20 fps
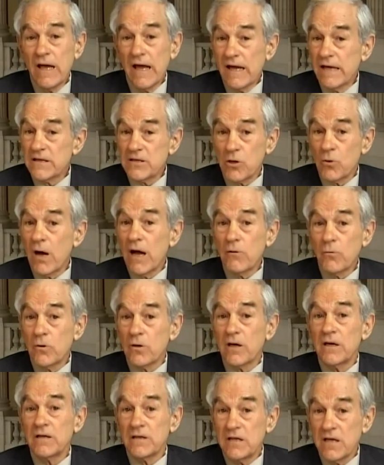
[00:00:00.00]
and so I will
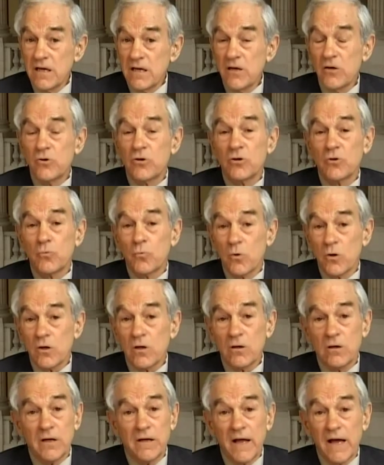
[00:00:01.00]
continue to
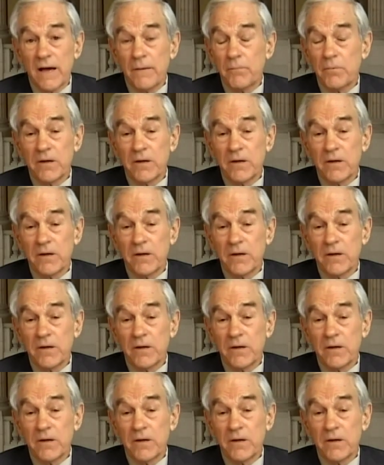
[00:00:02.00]
work on that.